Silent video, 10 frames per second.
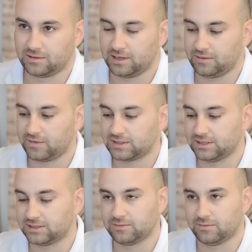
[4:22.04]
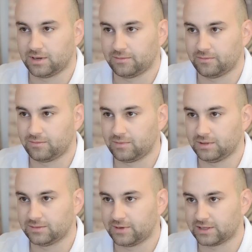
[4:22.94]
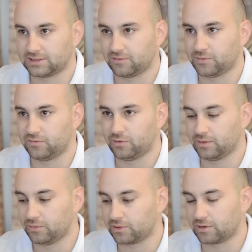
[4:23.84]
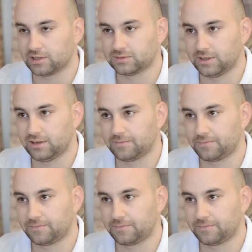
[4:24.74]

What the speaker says: Yeah, you invest in some other stuff before you buy a gloss meter.